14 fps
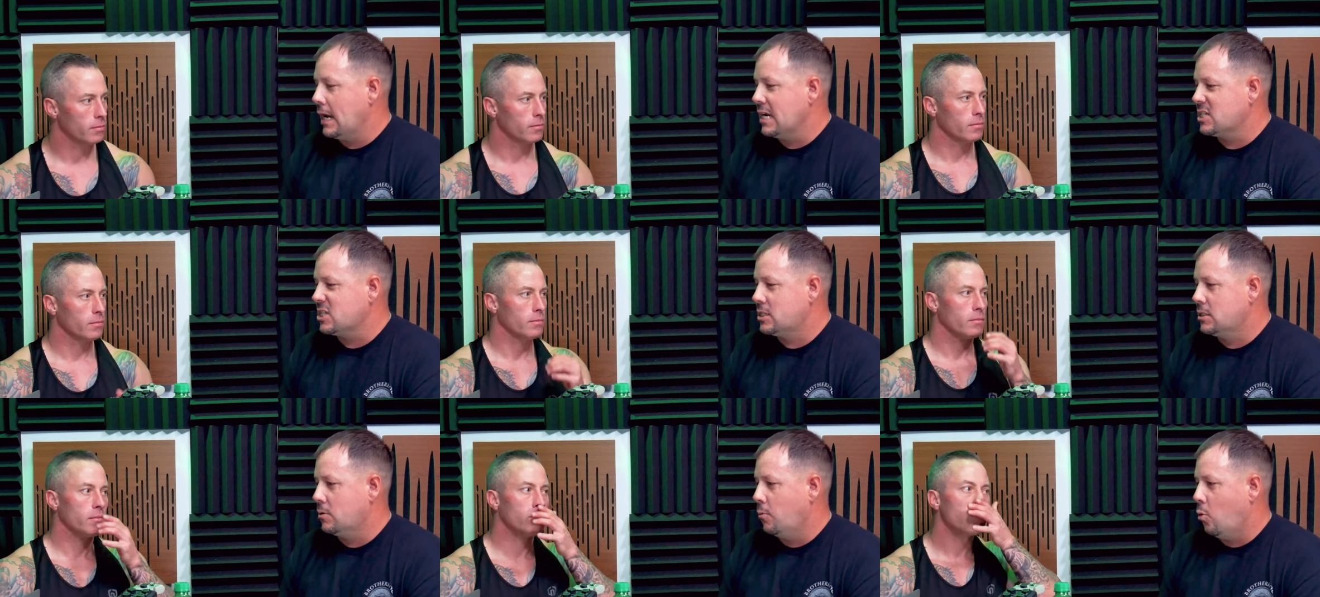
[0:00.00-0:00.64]
Speaker 1: guess
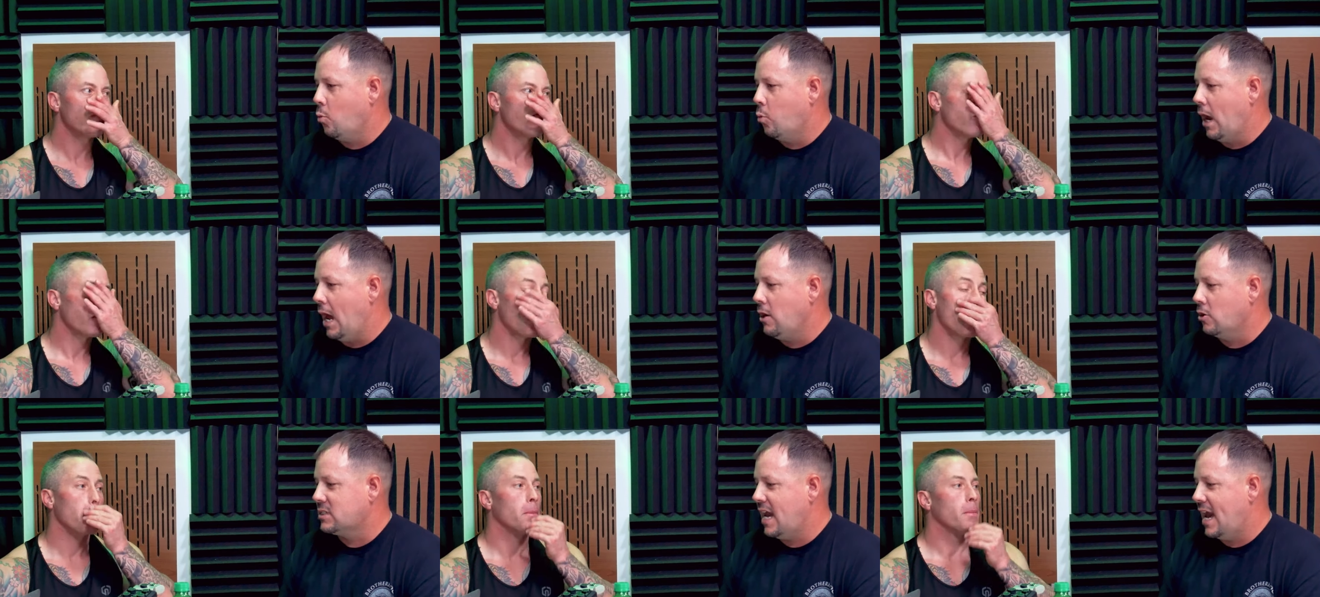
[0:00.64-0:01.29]
when I
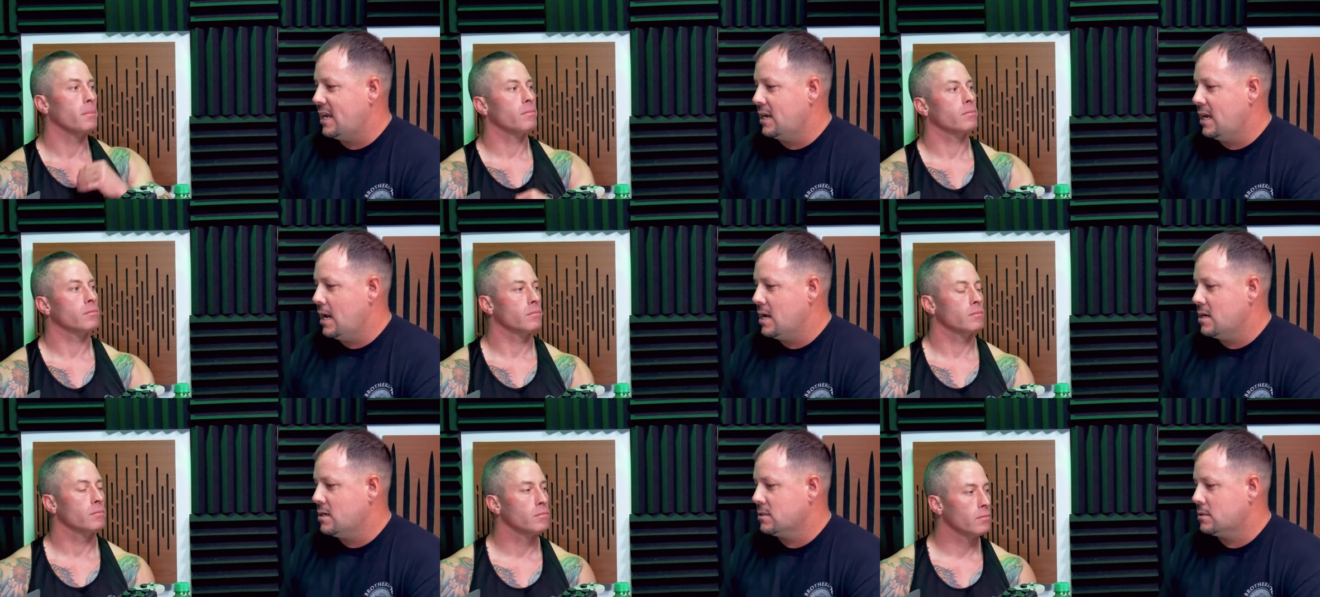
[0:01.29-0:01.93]
looked at it
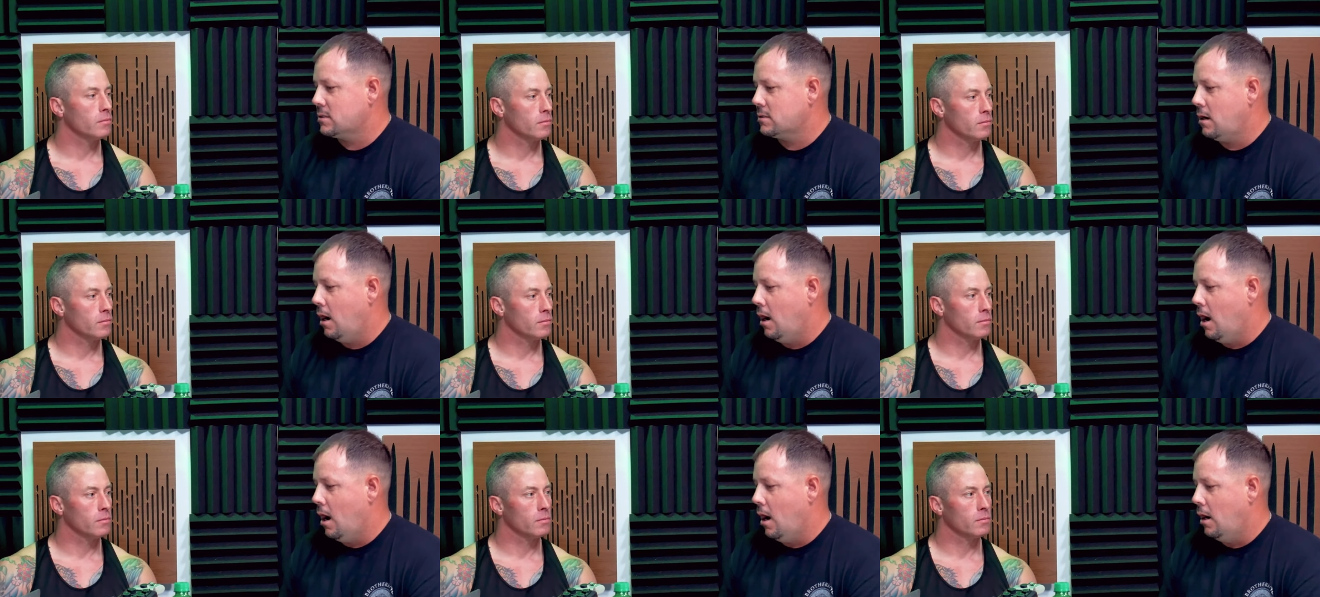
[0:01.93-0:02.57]
as,
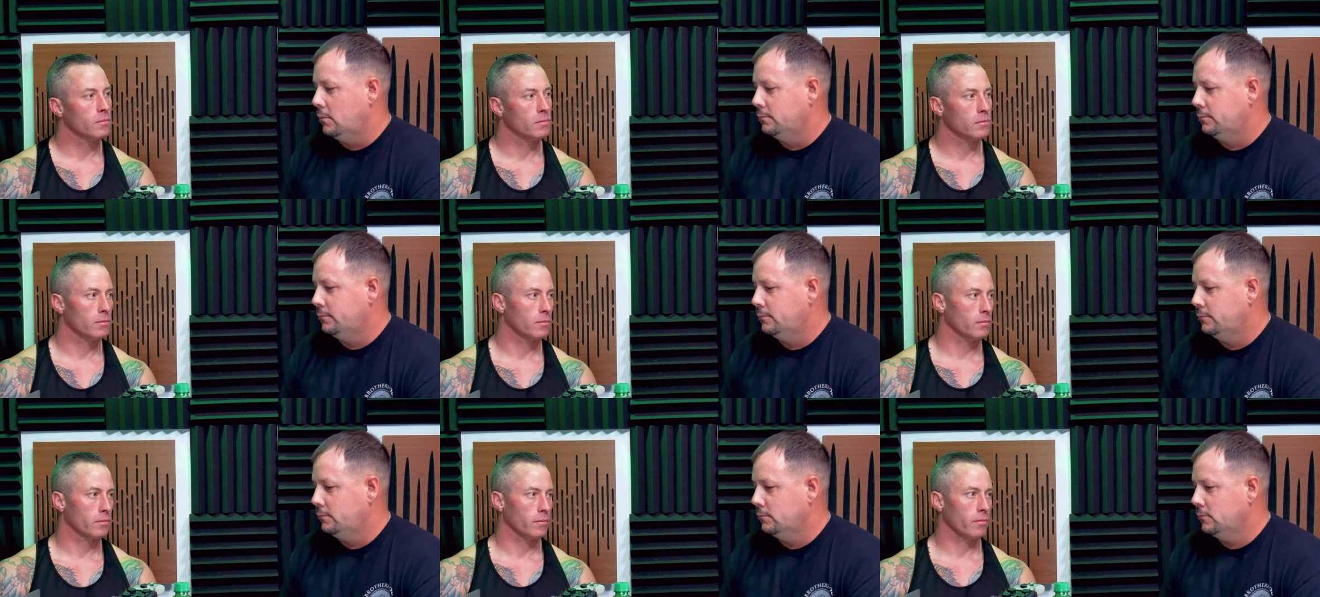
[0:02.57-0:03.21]

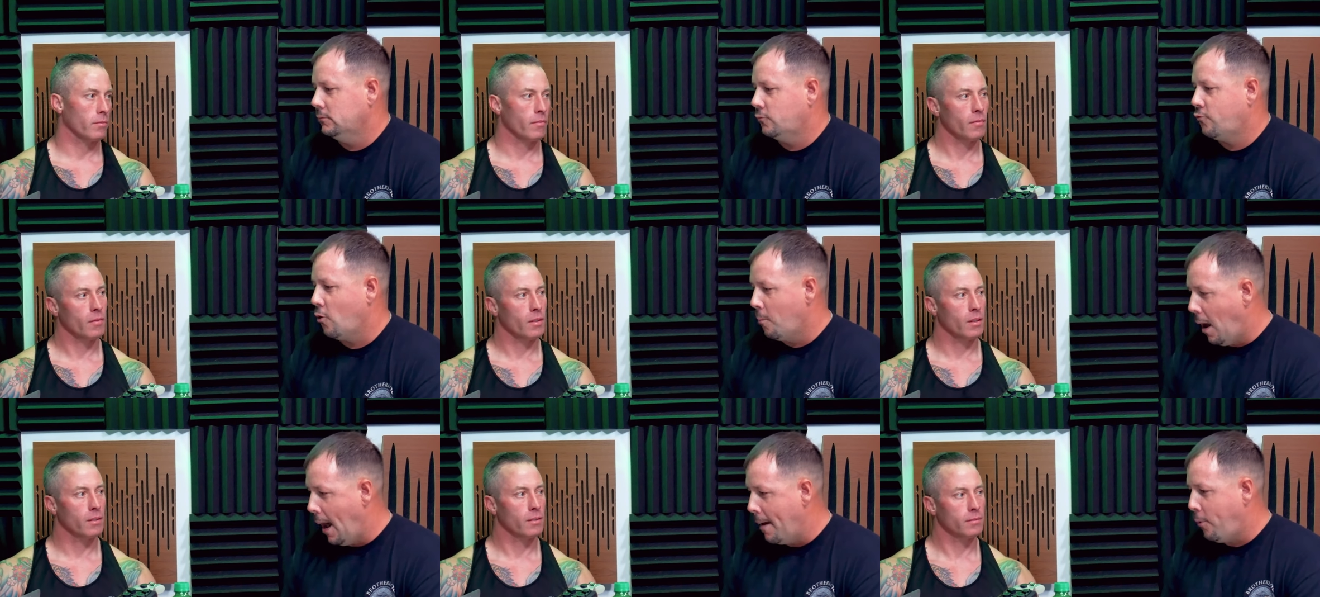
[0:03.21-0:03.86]
for
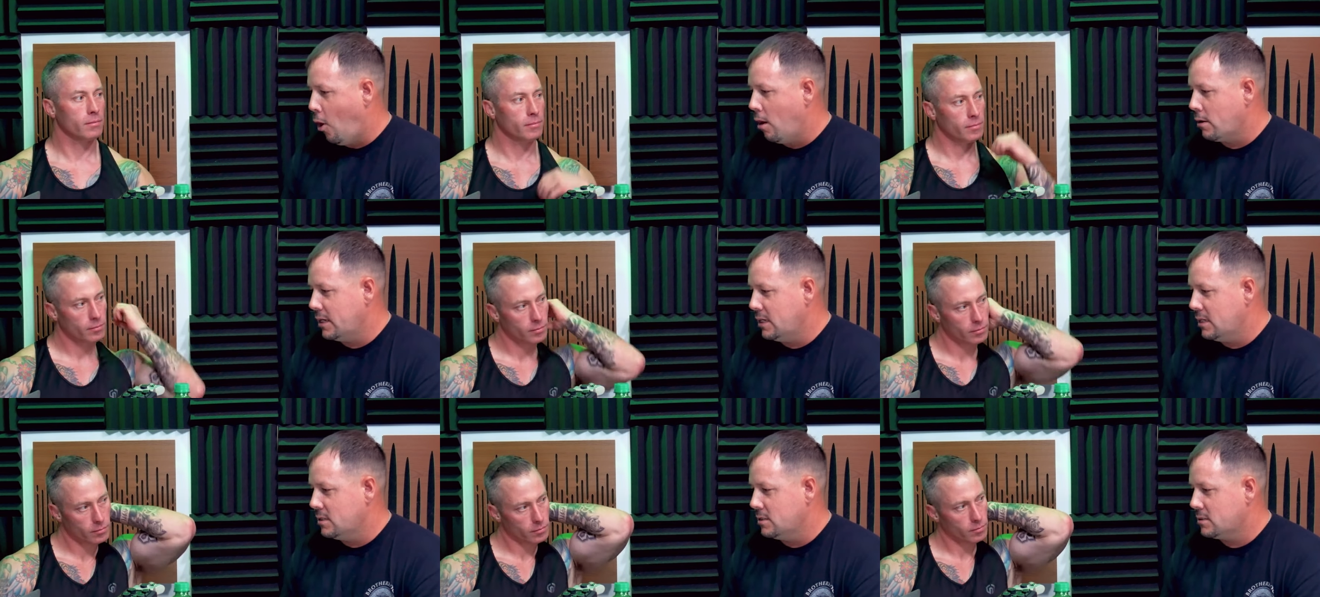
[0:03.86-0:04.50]
my part
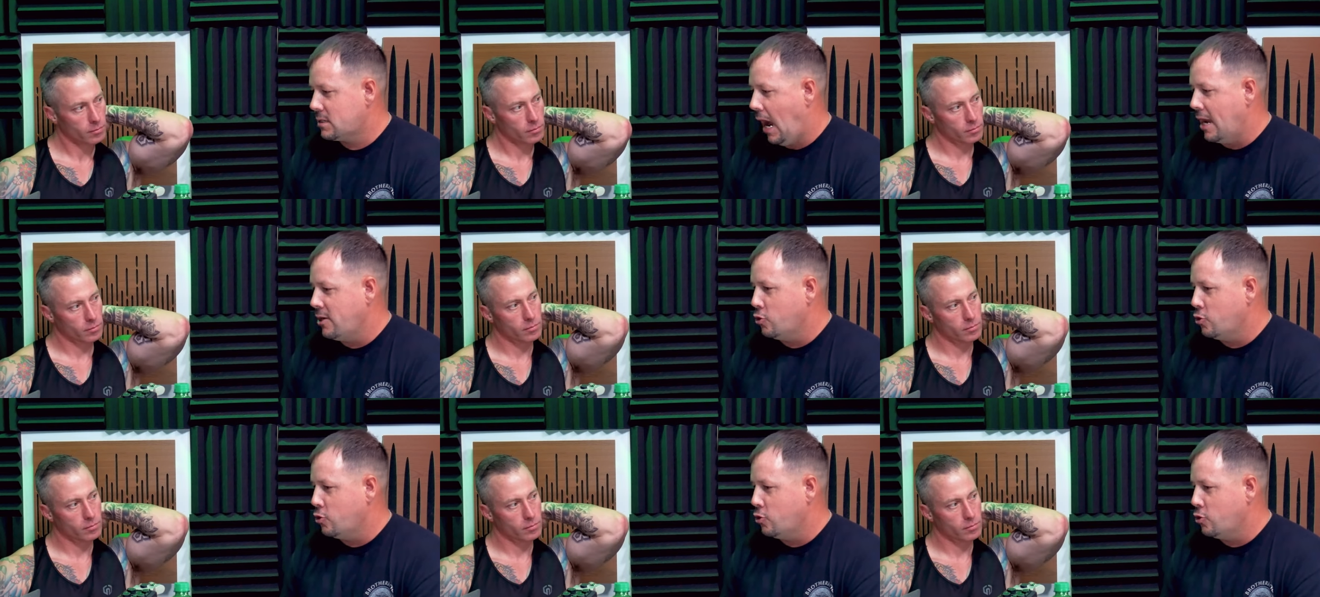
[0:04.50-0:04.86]
is I